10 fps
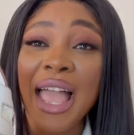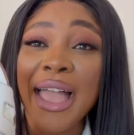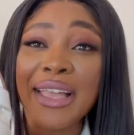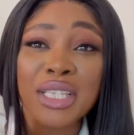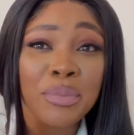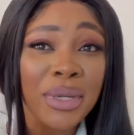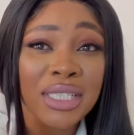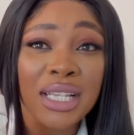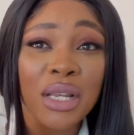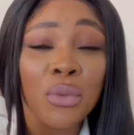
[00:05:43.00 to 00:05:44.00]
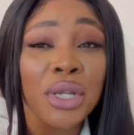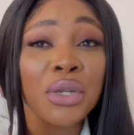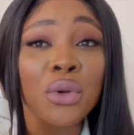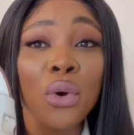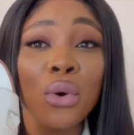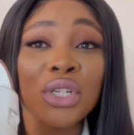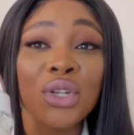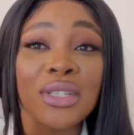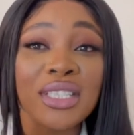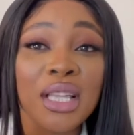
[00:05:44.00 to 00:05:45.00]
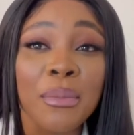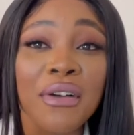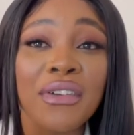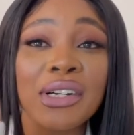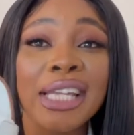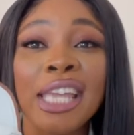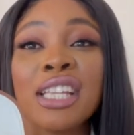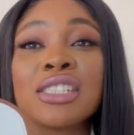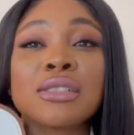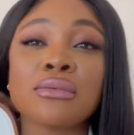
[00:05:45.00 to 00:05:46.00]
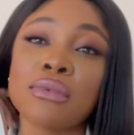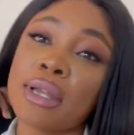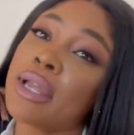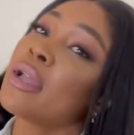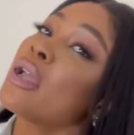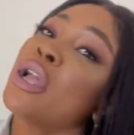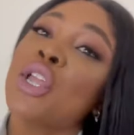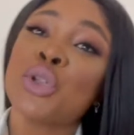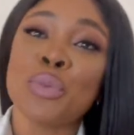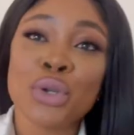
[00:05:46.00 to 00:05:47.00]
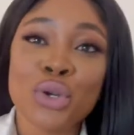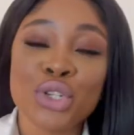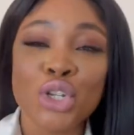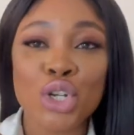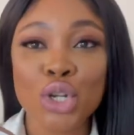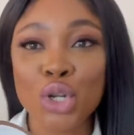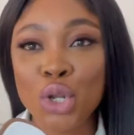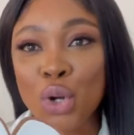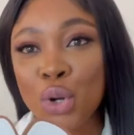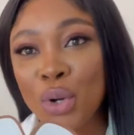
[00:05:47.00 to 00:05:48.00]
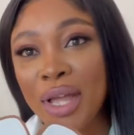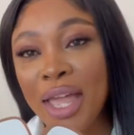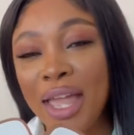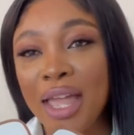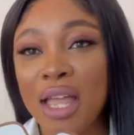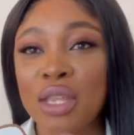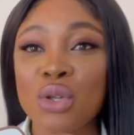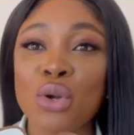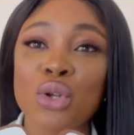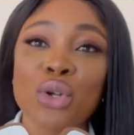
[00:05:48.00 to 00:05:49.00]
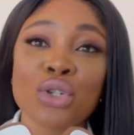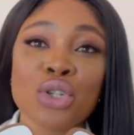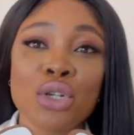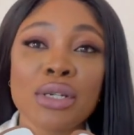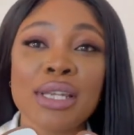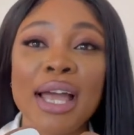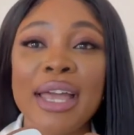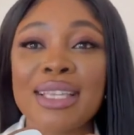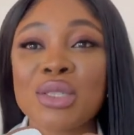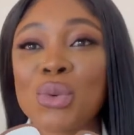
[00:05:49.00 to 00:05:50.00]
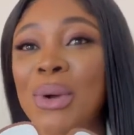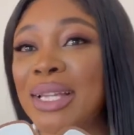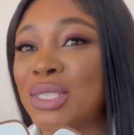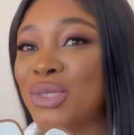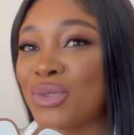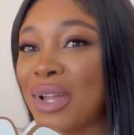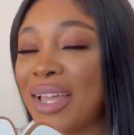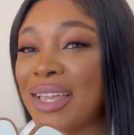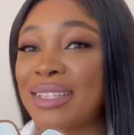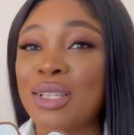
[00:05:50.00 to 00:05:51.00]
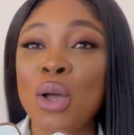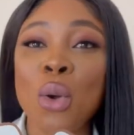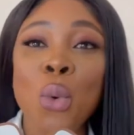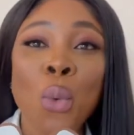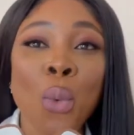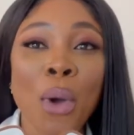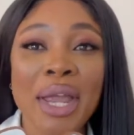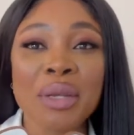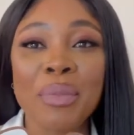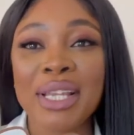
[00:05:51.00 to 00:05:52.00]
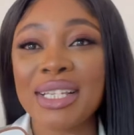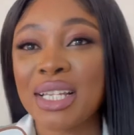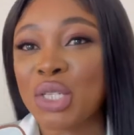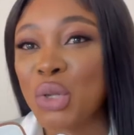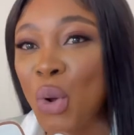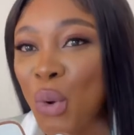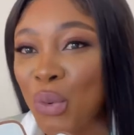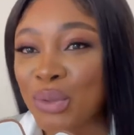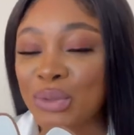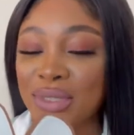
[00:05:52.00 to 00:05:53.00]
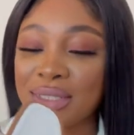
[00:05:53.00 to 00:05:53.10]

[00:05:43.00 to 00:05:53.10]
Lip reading: especially when you go on your summer vacation, where you put on your long hair, you got on your nice white dress, white painted toes.